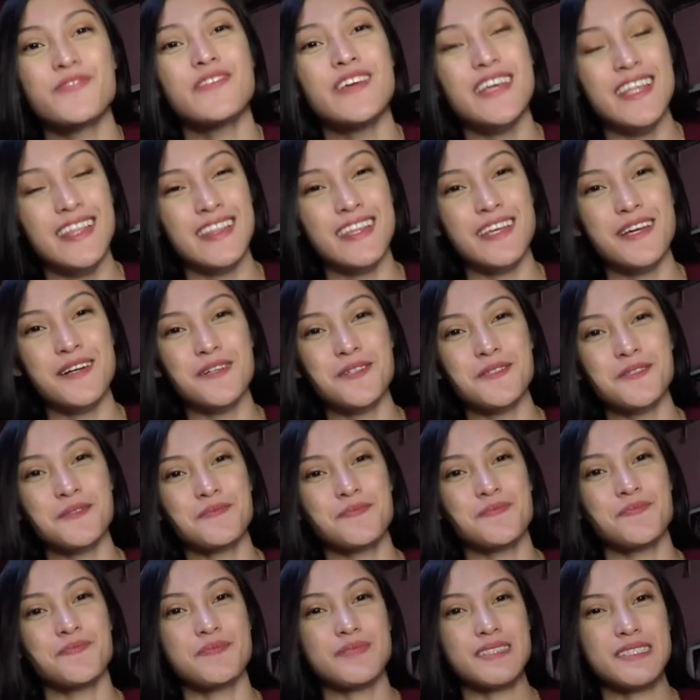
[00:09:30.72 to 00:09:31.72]
video,
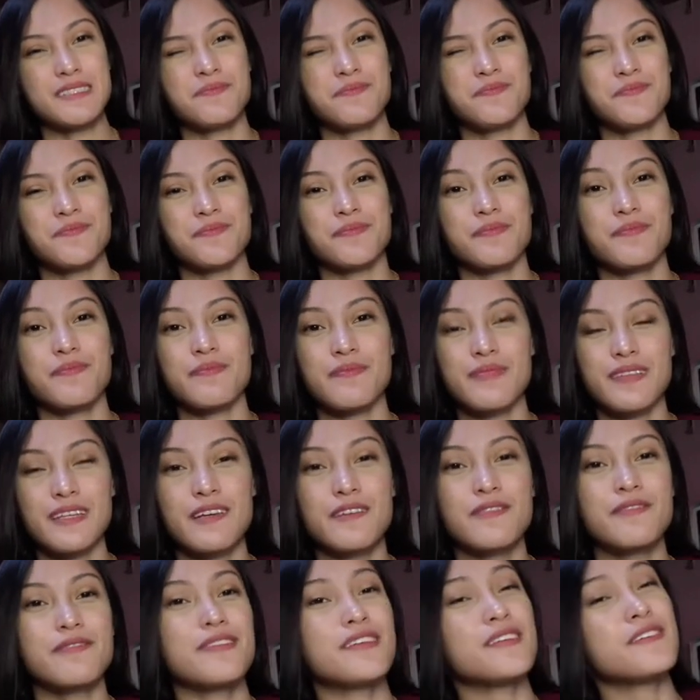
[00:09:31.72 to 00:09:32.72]

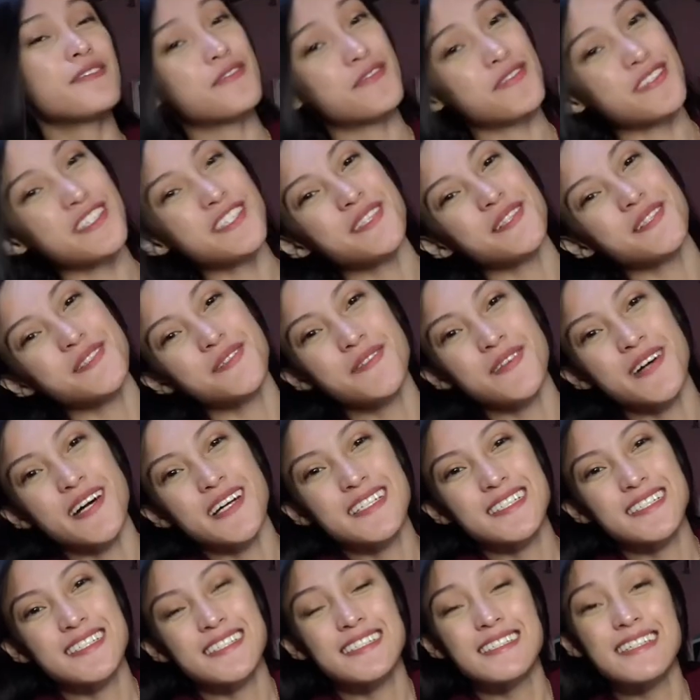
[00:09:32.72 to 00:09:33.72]
feel free to
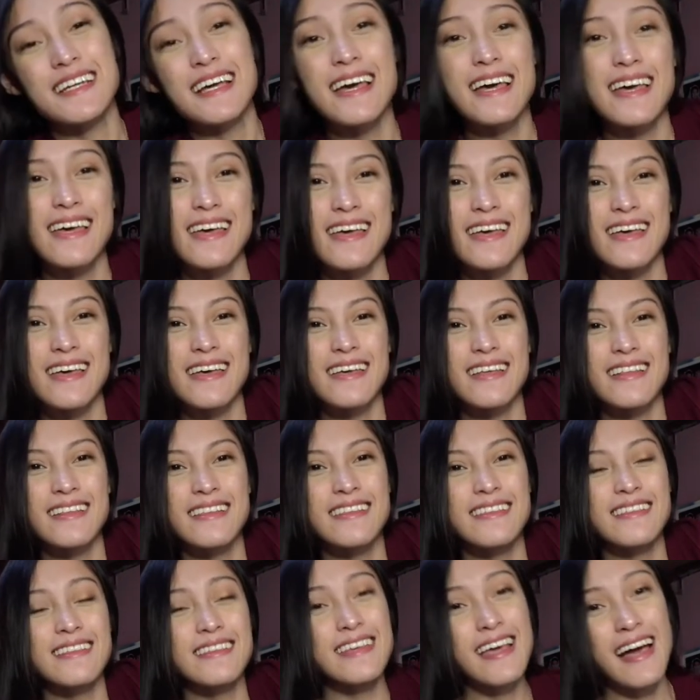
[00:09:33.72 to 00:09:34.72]
watch. And
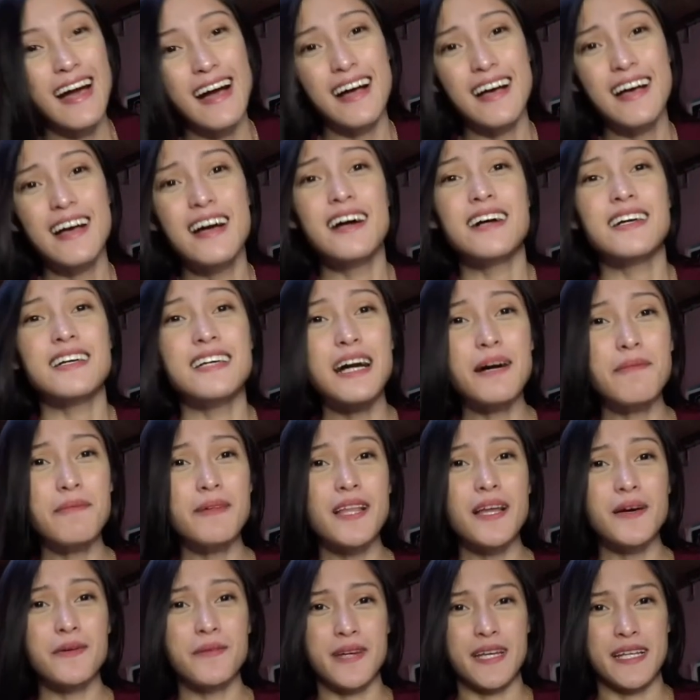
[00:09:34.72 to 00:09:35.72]
yeah, nga
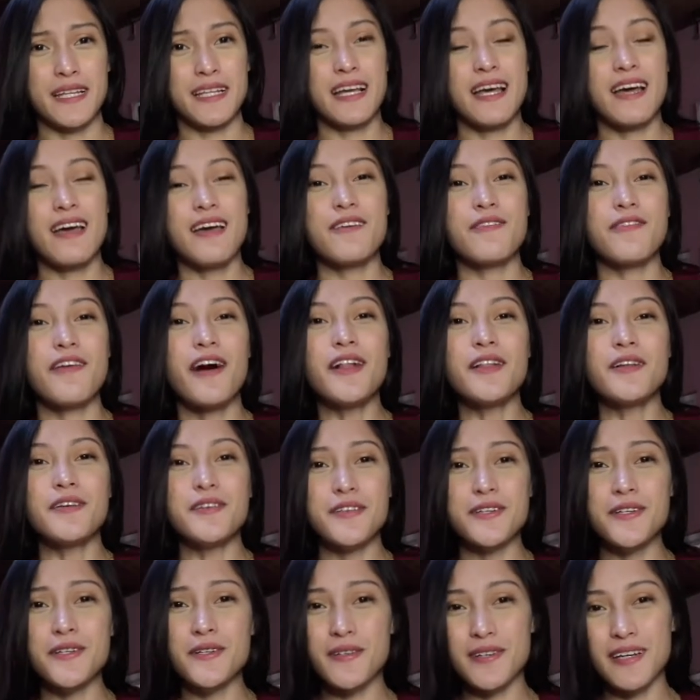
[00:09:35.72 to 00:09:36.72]
pala, wait, i-follow
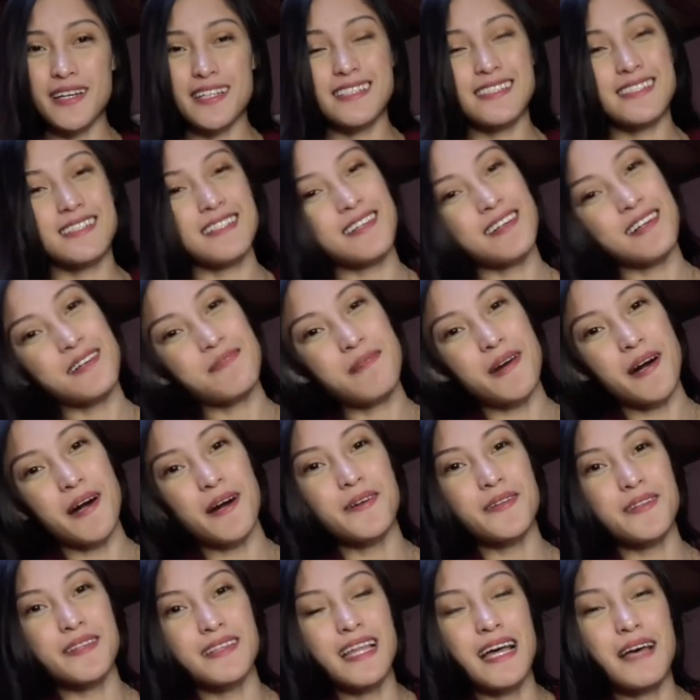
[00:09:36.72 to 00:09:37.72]
nyo yung Instagram
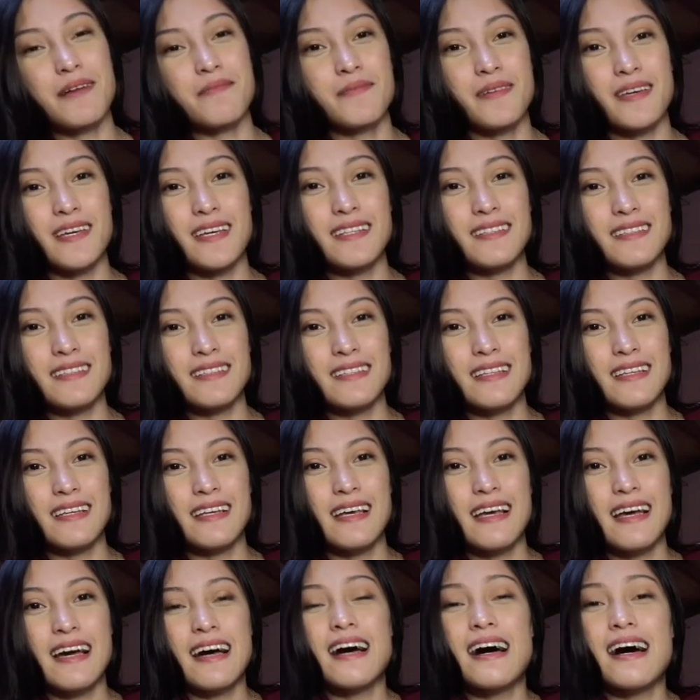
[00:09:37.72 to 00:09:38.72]
account namin
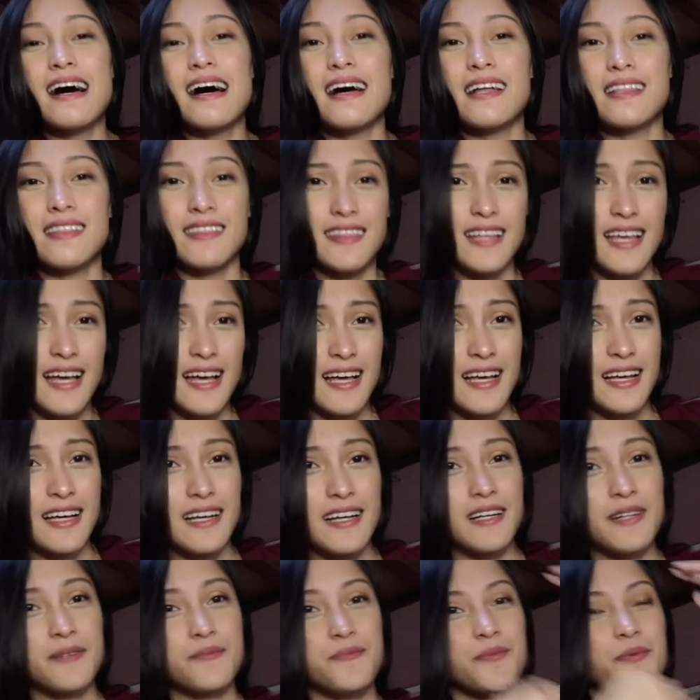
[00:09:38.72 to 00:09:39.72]

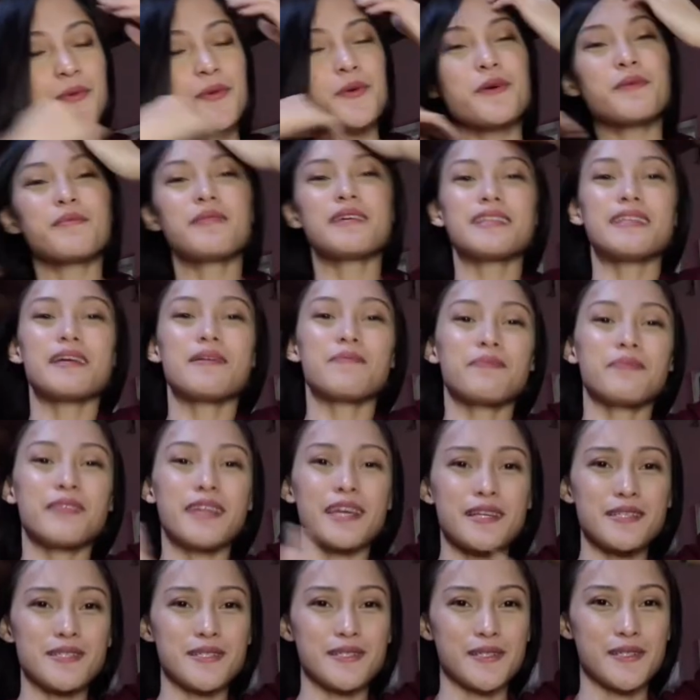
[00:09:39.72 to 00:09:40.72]
na Ube
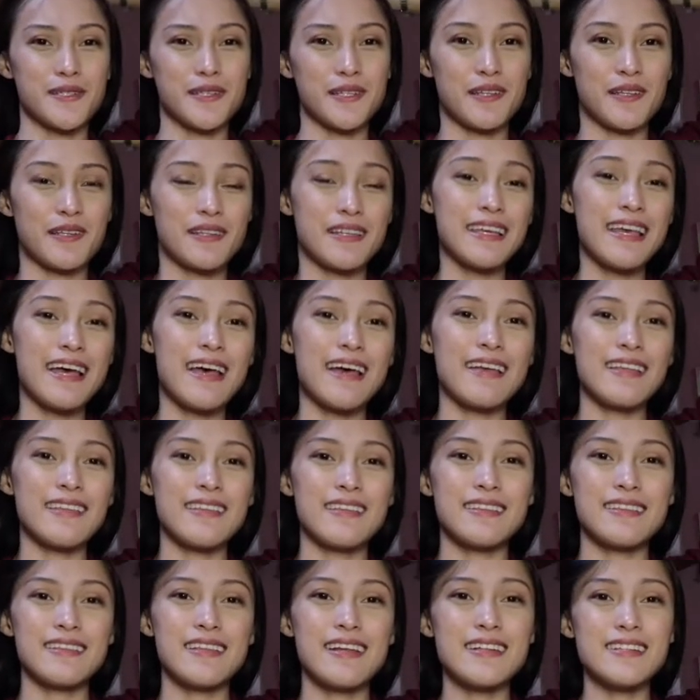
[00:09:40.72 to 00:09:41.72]
Temptation. Yan,
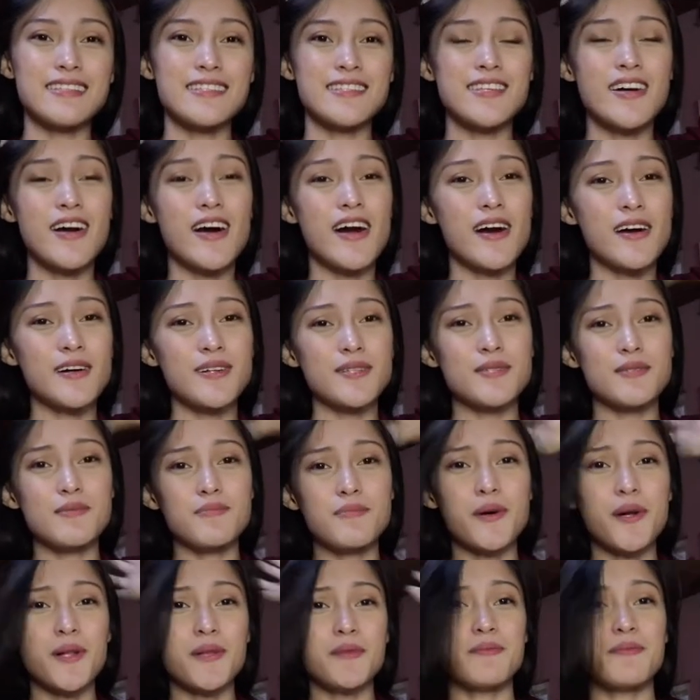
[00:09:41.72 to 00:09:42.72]
that's our
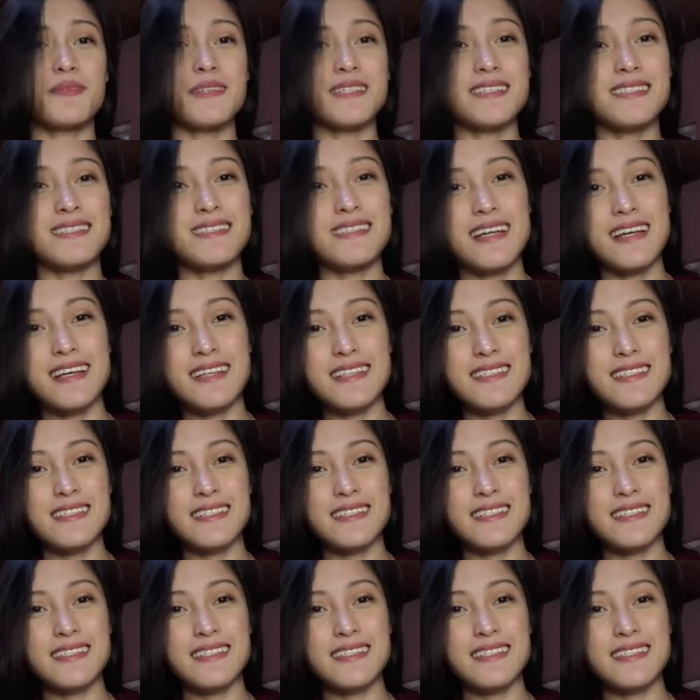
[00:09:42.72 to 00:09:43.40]
small business.